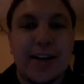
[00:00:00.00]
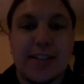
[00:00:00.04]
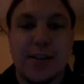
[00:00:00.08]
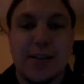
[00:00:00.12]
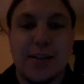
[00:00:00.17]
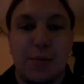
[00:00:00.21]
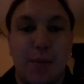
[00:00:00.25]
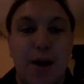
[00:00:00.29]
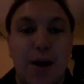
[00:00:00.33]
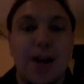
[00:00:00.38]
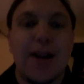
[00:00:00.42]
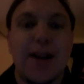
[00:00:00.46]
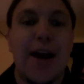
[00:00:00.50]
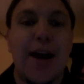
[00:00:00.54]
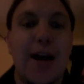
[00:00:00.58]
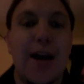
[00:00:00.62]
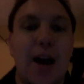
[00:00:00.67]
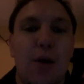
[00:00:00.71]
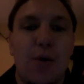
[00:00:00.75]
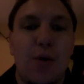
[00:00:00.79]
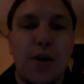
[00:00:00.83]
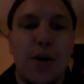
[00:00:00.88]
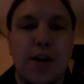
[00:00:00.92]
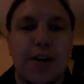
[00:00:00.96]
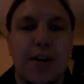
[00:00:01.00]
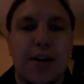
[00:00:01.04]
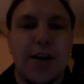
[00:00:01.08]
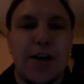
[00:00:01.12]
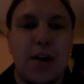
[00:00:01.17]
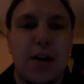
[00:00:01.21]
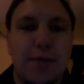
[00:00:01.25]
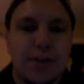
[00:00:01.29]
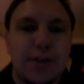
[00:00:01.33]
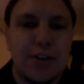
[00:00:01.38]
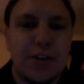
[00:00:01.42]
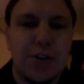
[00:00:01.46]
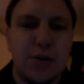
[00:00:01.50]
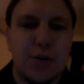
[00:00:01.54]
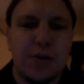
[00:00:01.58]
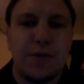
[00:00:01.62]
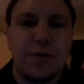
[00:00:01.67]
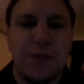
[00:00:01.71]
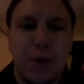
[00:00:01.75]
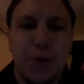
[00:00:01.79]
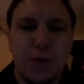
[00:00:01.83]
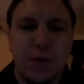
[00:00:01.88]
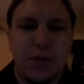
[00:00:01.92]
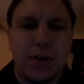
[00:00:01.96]
It's a Monday, and I wanted to delve into
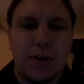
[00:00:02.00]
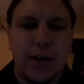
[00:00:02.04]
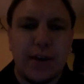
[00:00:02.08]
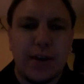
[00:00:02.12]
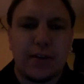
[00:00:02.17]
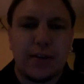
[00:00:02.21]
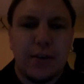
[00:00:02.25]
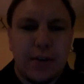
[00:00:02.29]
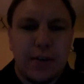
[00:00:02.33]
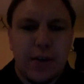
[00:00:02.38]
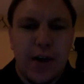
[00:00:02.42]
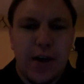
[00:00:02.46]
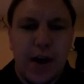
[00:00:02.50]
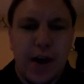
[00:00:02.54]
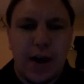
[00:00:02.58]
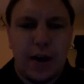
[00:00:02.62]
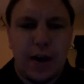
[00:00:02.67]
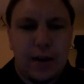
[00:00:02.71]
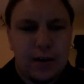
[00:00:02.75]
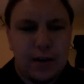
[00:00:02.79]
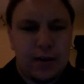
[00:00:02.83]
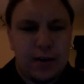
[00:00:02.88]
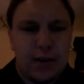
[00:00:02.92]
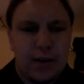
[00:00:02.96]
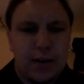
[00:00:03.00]
a few things today.